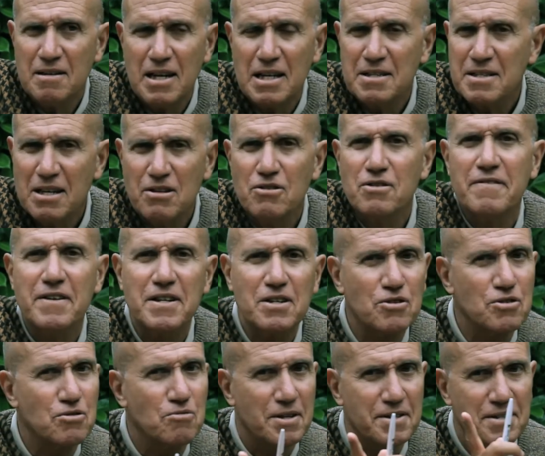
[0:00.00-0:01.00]
I'll tell you a very
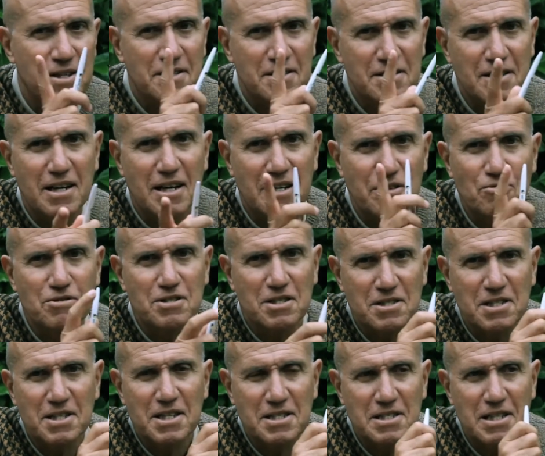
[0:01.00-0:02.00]
good one that I use
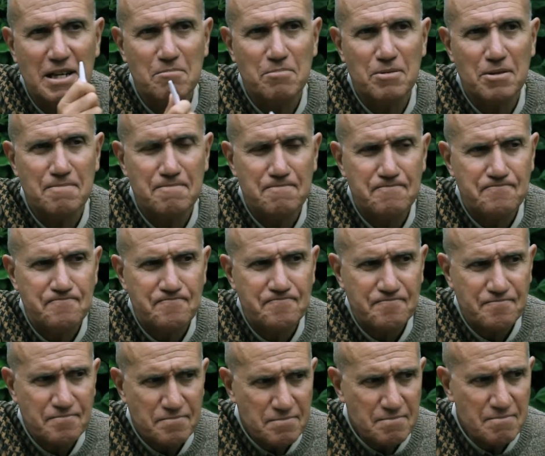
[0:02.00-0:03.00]
as an example.
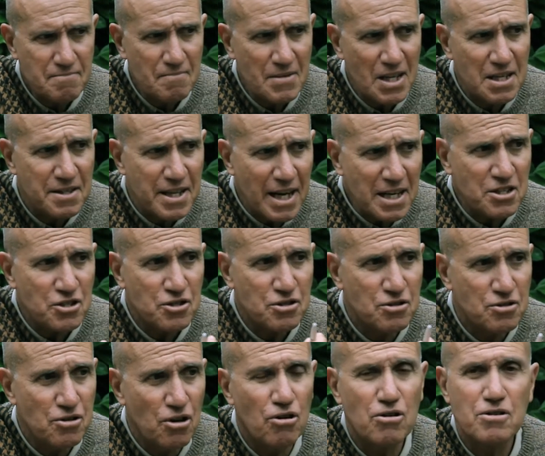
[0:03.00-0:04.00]
Next
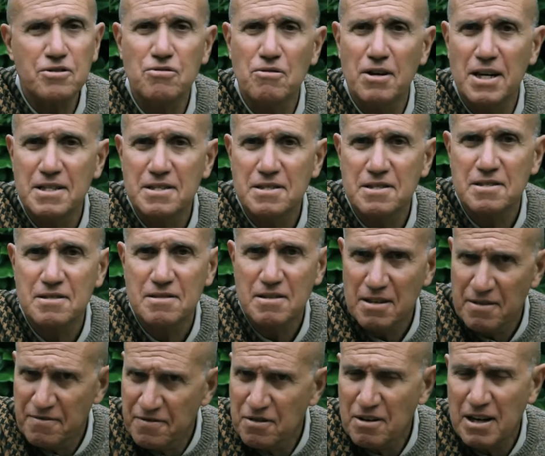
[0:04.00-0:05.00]
door to us,
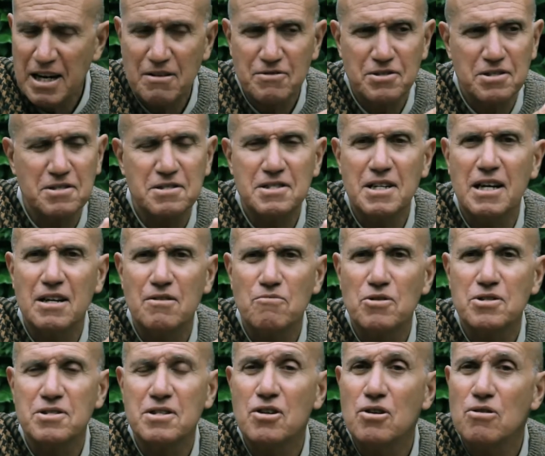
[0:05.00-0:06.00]
a few houses down,
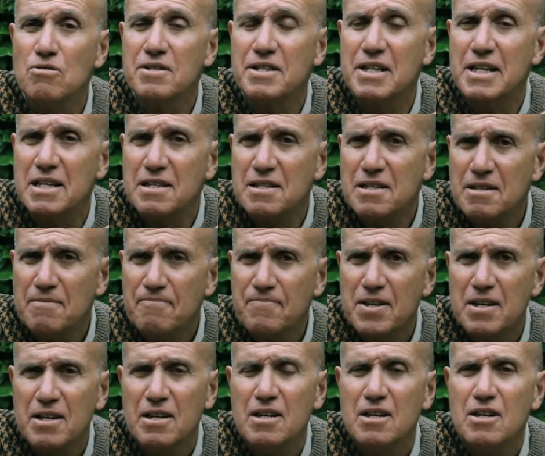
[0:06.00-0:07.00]
was an old lady
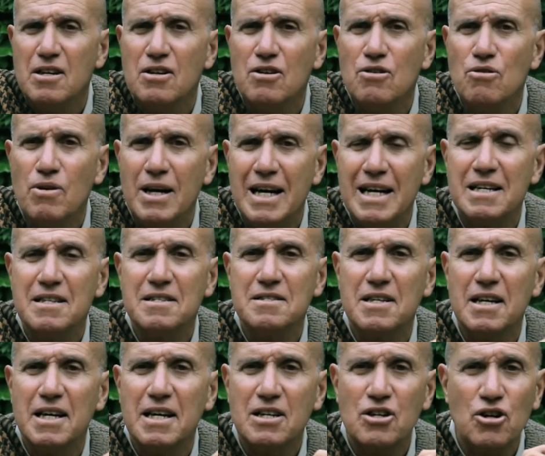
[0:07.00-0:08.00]
who had
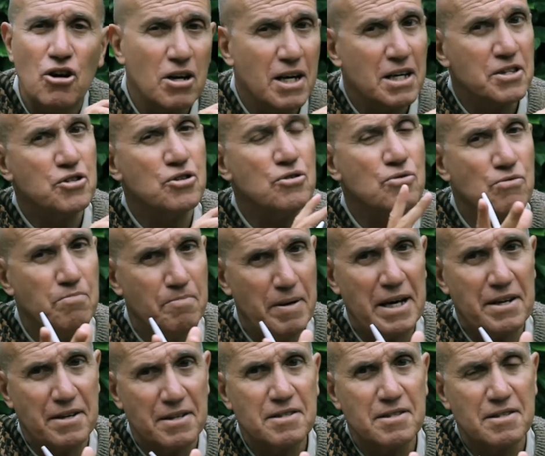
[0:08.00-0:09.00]
a cockatoo
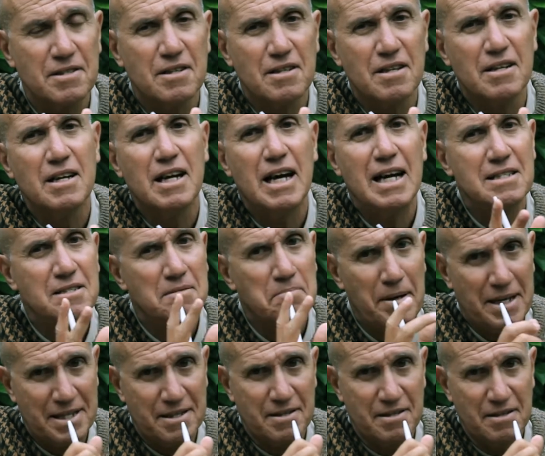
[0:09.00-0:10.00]
parrot as a
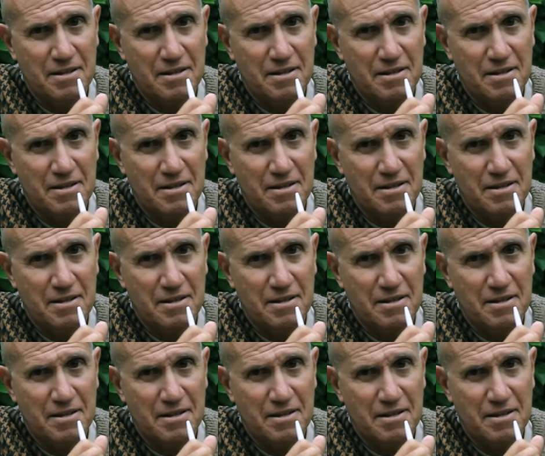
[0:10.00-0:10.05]
pet.